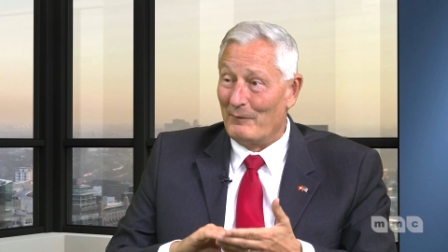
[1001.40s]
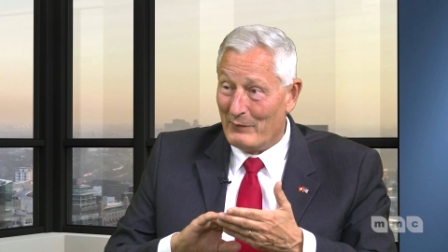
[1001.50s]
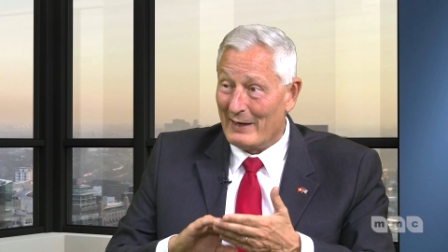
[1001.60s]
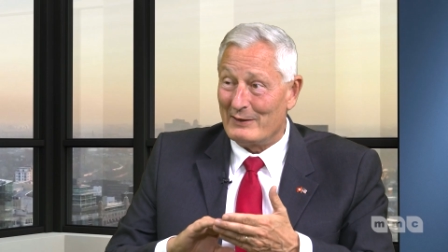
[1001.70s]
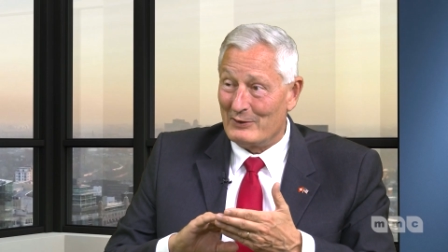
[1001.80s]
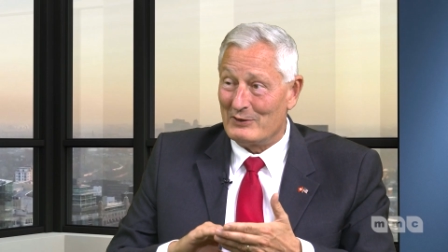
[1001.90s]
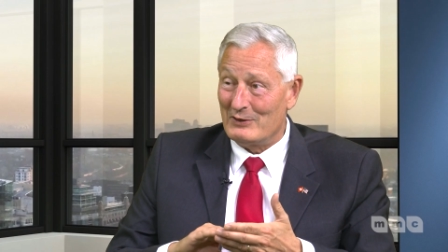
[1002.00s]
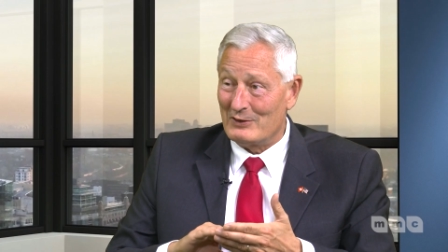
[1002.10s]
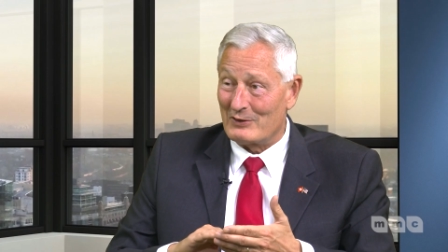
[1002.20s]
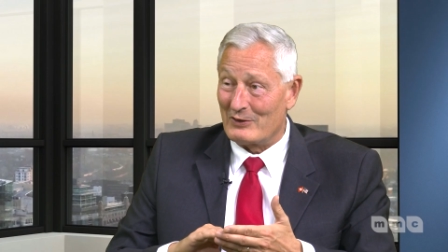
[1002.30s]

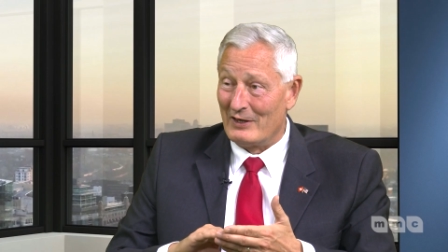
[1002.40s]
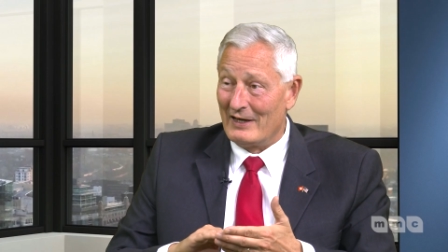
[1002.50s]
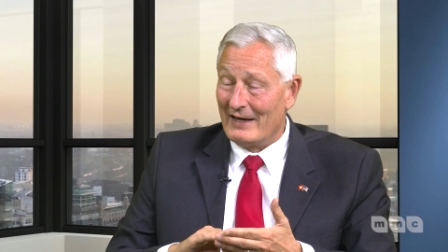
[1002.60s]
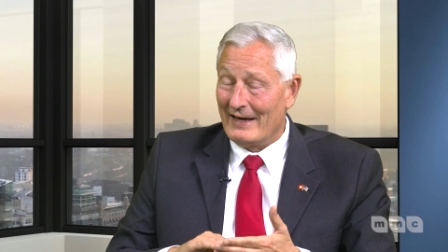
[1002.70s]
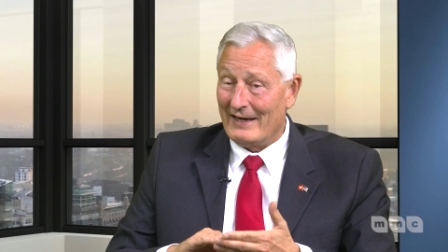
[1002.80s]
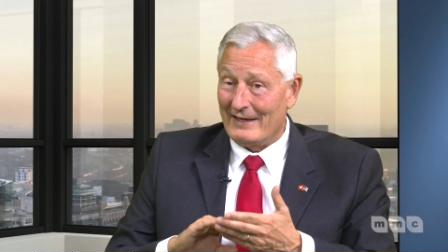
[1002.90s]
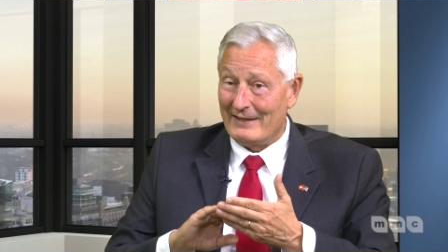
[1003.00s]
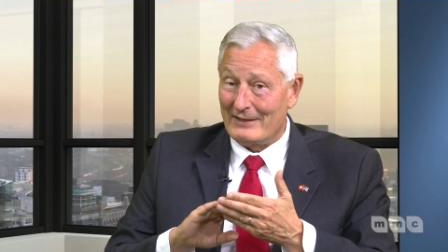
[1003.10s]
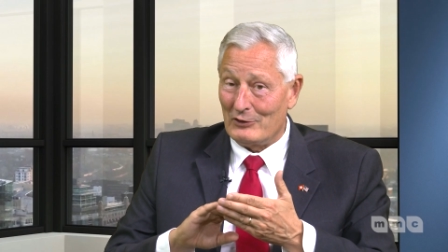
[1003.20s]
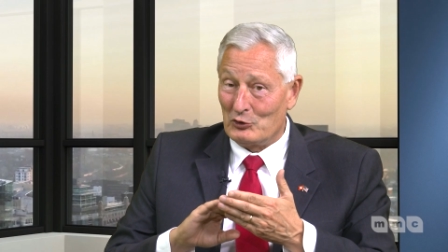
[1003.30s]
Totally.
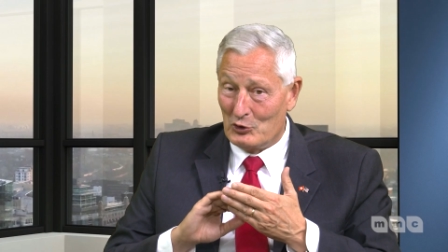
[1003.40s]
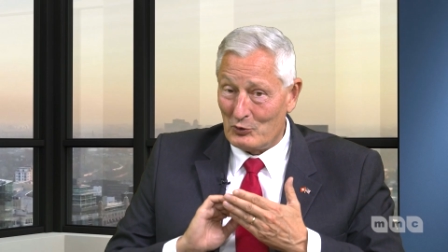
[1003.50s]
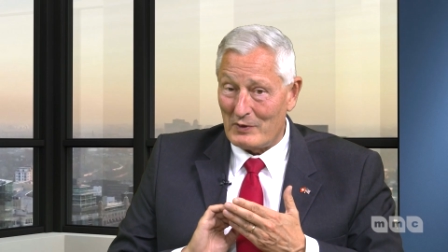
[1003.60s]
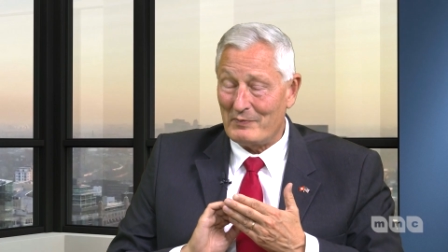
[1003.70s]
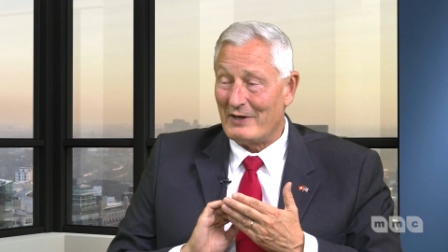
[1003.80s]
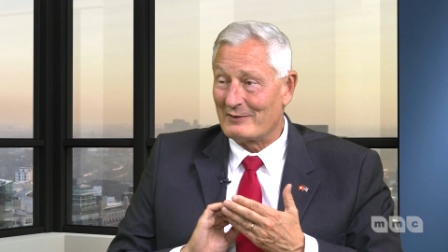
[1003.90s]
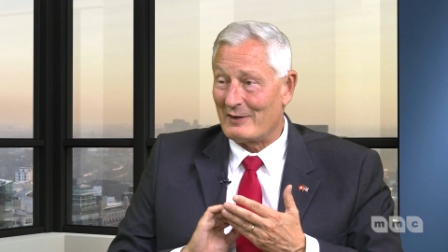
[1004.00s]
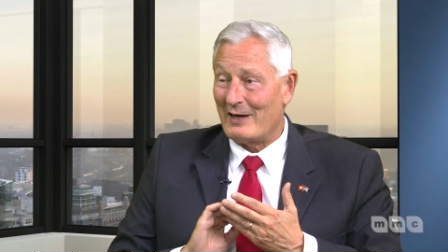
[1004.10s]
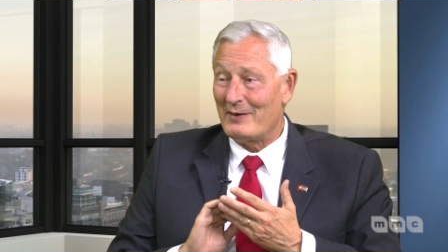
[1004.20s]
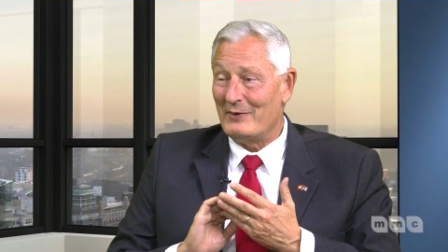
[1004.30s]
And during my
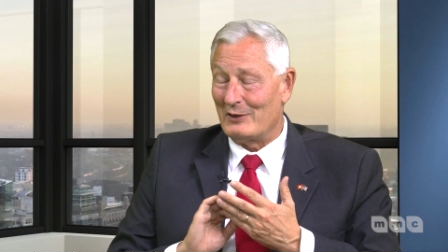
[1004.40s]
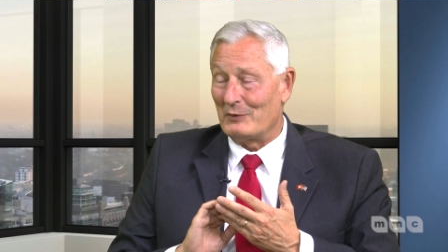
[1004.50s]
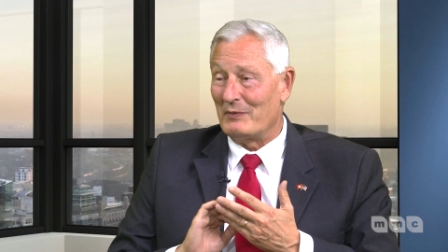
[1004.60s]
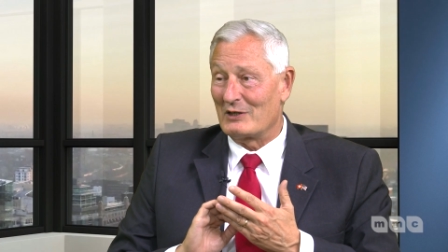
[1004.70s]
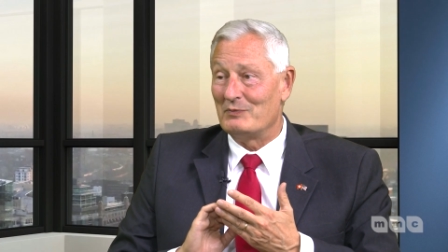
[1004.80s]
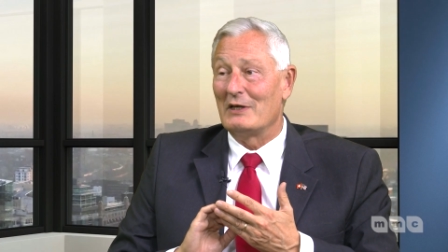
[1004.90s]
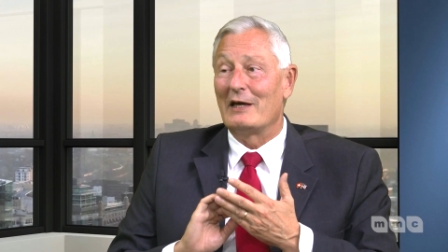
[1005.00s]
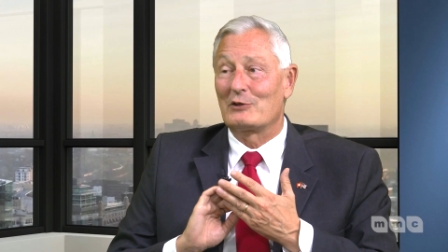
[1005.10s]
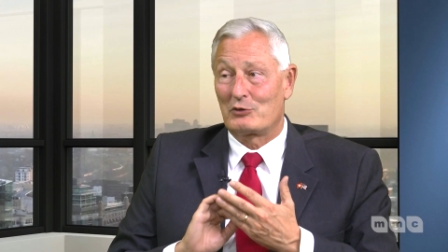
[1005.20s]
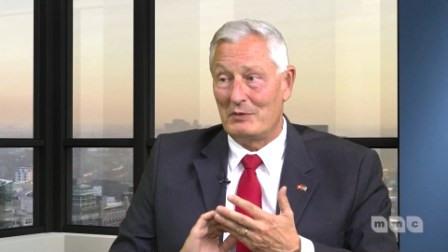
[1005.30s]
time, and it makes me
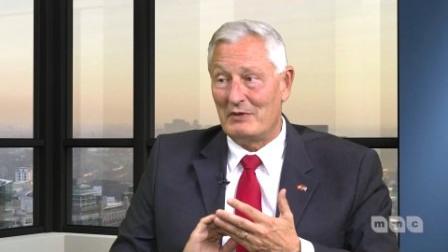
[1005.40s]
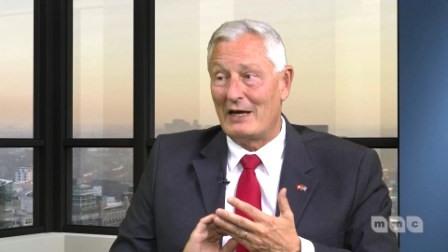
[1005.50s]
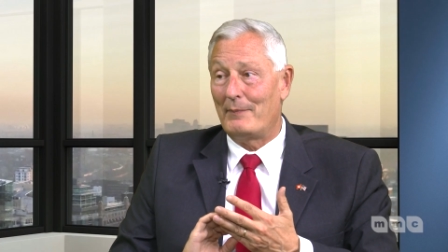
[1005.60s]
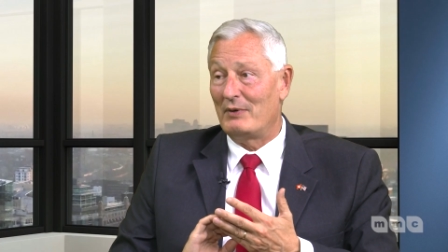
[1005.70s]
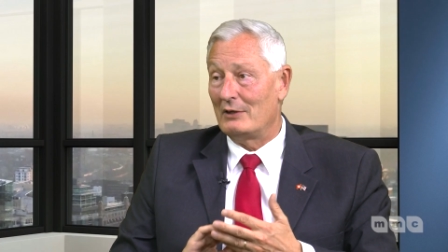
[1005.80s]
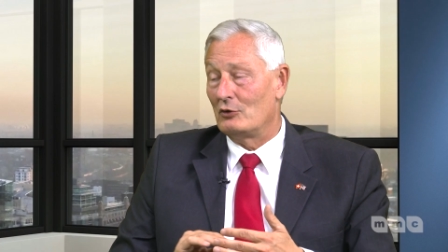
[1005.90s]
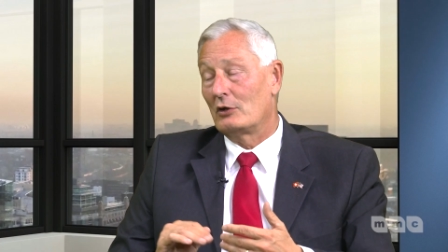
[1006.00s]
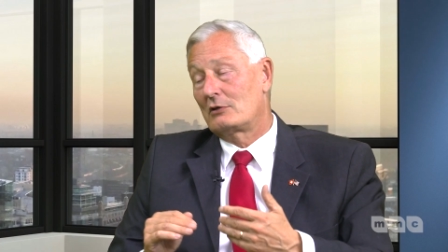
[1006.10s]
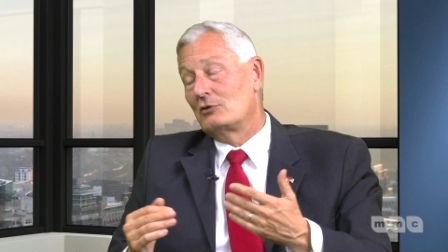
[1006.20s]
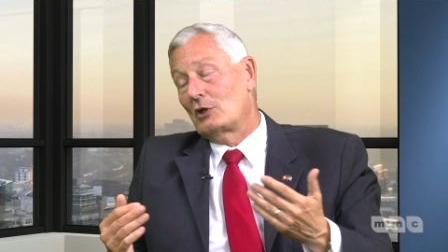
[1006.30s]
extremely happy,
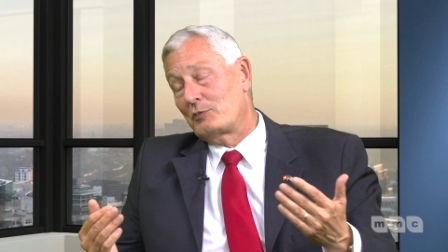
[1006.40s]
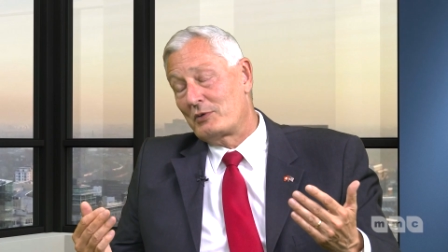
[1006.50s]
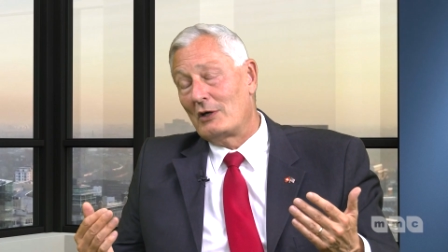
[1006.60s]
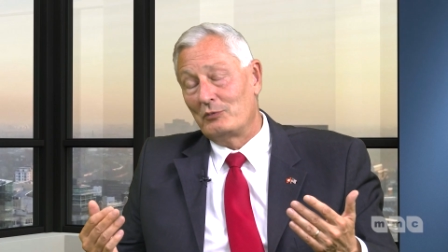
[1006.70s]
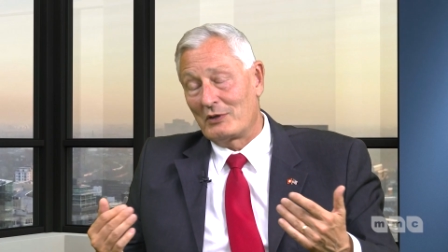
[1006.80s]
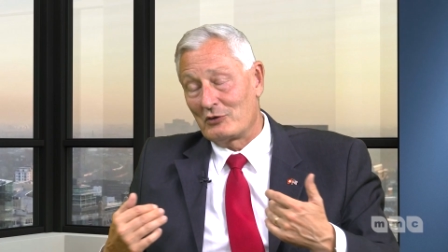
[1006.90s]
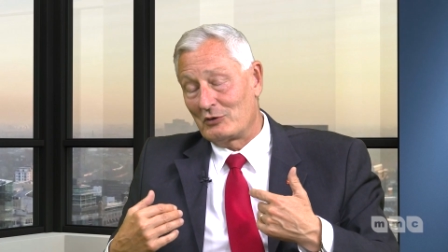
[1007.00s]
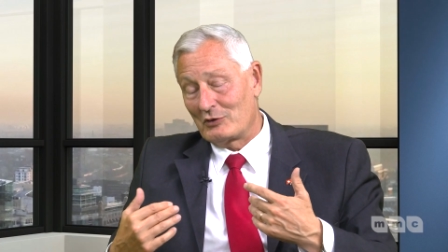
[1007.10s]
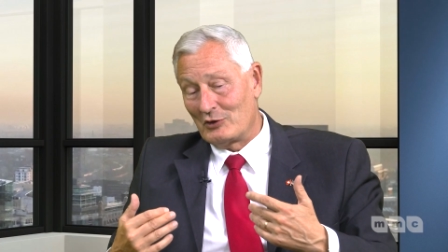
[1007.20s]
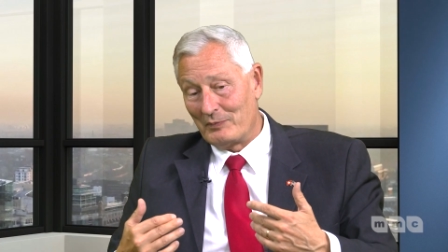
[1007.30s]
not proud because
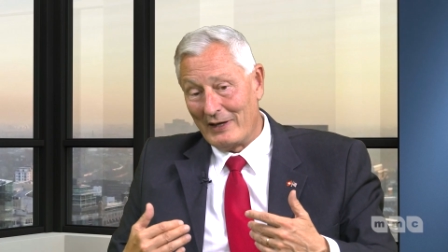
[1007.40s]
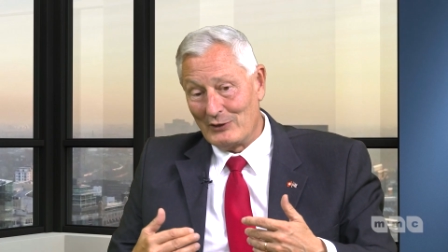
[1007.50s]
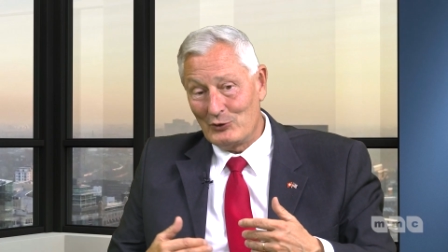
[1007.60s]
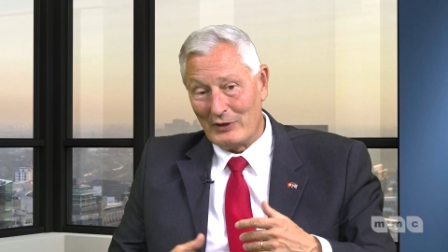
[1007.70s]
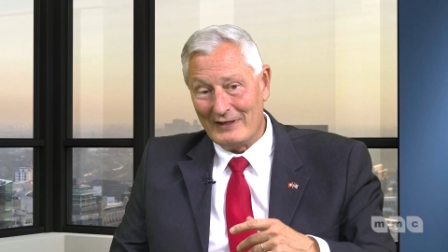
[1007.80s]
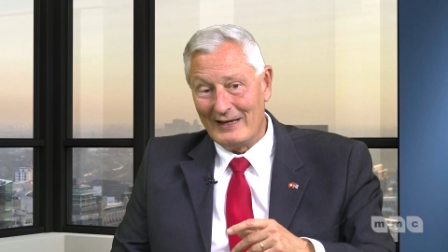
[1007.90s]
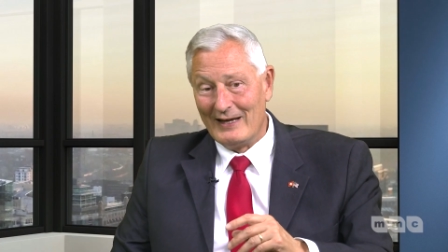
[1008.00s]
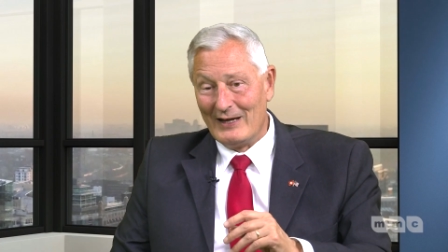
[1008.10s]
it was not my doing,